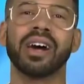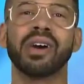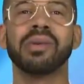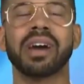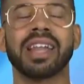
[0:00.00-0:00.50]
like,
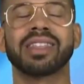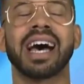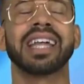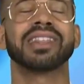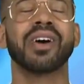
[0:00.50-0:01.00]
oh,
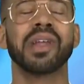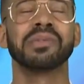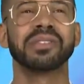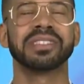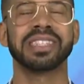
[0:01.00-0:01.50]
I thought he
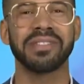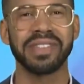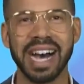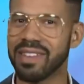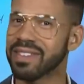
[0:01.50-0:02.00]
was going to say
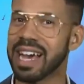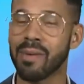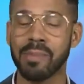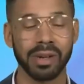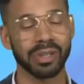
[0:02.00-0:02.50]
5.
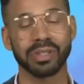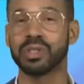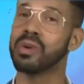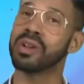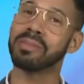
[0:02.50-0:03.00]
Nah, we put a little
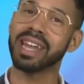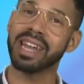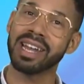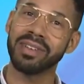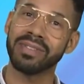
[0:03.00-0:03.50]
2 on the
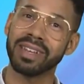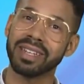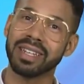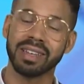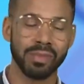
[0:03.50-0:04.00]
beginning of
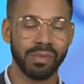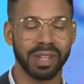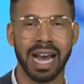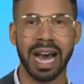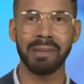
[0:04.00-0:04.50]
it, moved
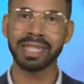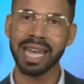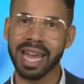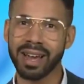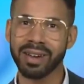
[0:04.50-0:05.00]
the comma
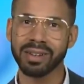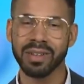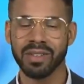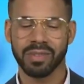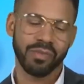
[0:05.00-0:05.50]
down,
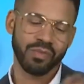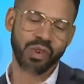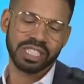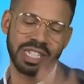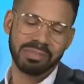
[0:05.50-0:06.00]

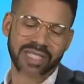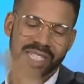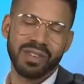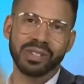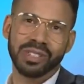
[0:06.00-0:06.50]
freshened up the
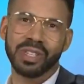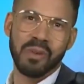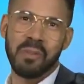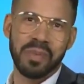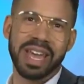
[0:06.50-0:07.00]
zeros a
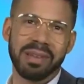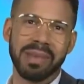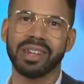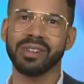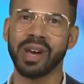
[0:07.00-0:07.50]
little bit,
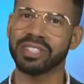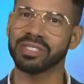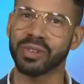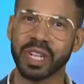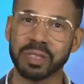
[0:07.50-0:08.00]
made it a little
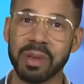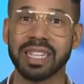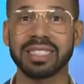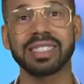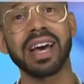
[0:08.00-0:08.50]
extra crispy
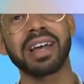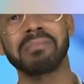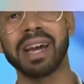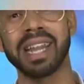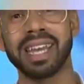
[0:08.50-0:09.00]
because it's a lot of
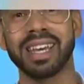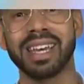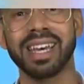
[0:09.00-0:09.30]
money.